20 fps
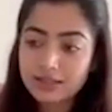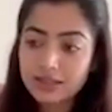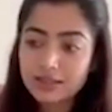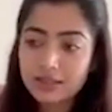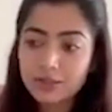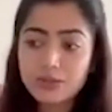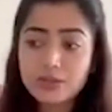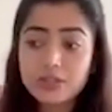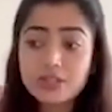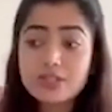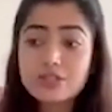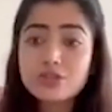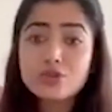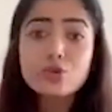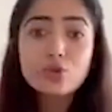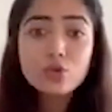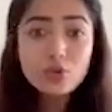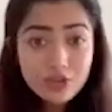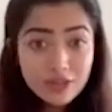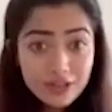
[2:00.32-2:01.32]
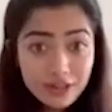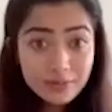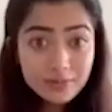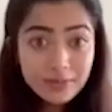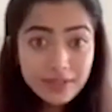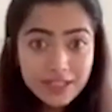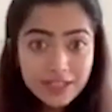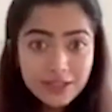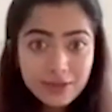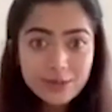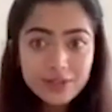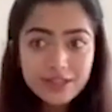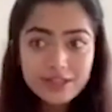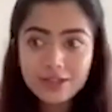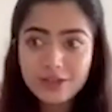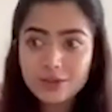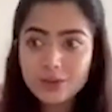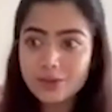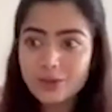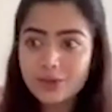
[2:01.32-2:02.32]
there was Google Meet with
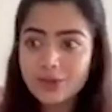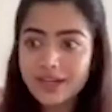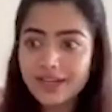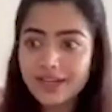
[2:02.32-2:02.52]
you